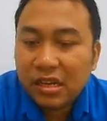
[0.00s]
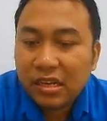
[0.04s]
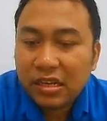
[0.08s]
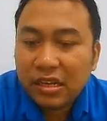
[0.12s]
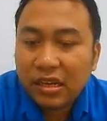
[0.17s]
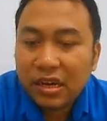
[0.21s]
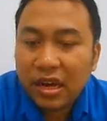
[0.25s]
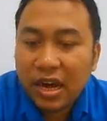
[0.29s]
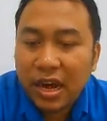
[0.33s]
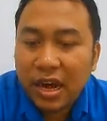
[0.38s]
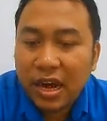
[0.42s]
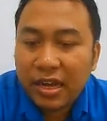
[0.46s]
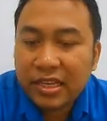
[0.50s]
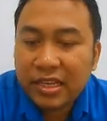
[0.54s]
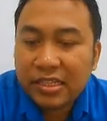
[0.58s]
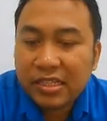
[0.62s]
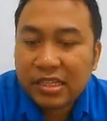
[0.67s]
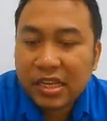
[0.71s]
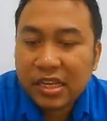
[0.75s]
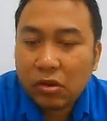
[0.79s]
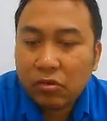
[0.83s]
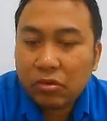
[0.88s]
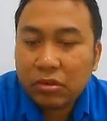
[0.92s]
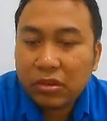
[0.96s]
Yeah,
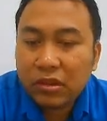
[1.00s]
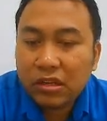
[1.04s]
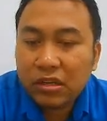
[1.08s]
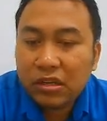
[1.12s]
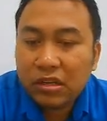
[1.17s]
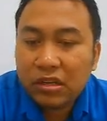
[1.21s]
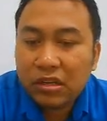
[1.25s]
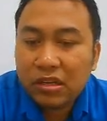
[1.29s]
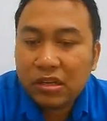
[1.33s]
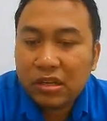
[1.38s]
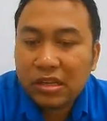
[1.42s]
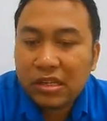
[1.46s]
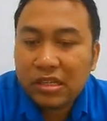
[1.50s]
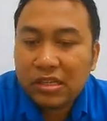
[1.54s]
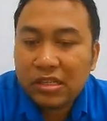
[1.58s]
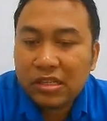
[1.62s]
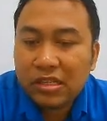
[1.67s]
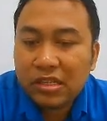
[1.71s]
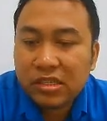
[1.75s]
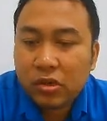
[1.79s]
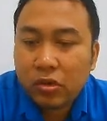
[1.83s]
highest counter is